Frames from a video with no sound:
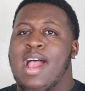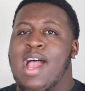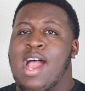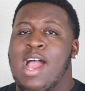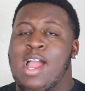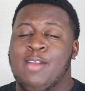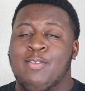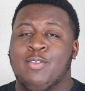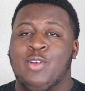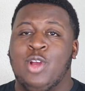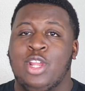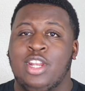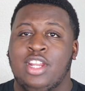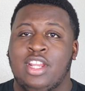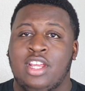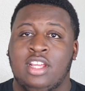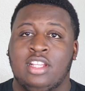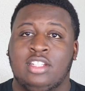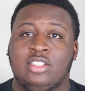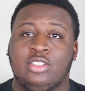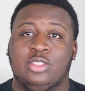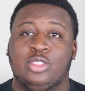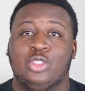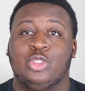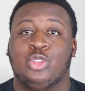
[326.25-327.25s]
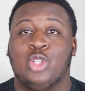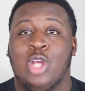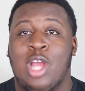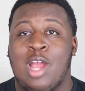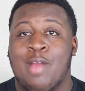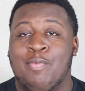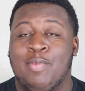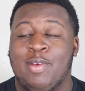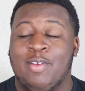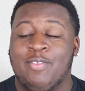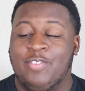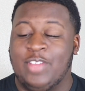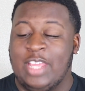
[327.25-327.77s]
I'm gonna
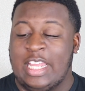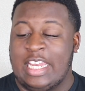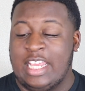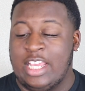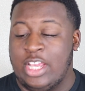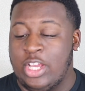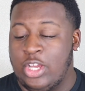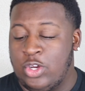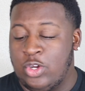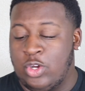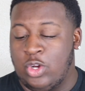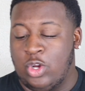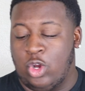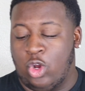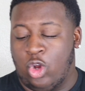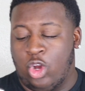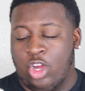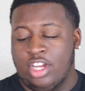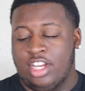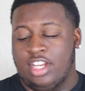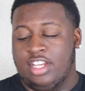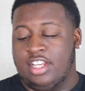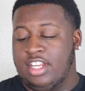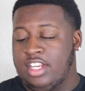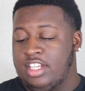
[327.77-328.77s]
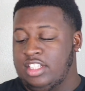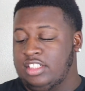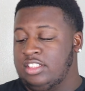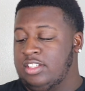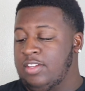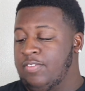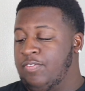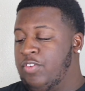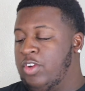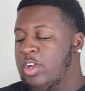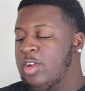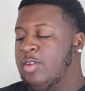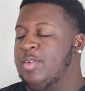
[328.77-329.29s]
drop a video on Adidas
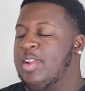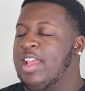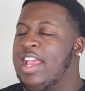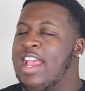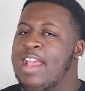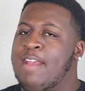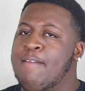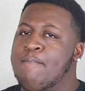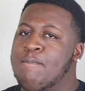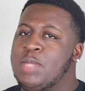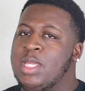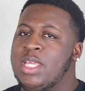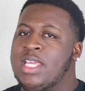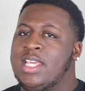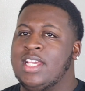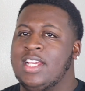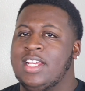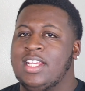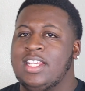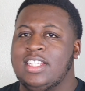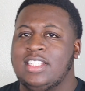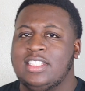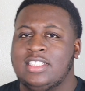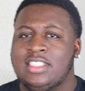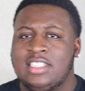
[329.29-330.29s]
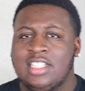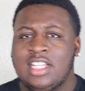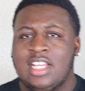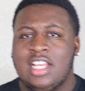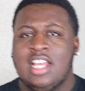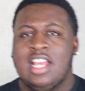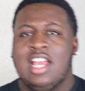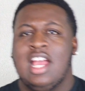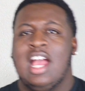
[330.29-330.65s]
Confirmed app because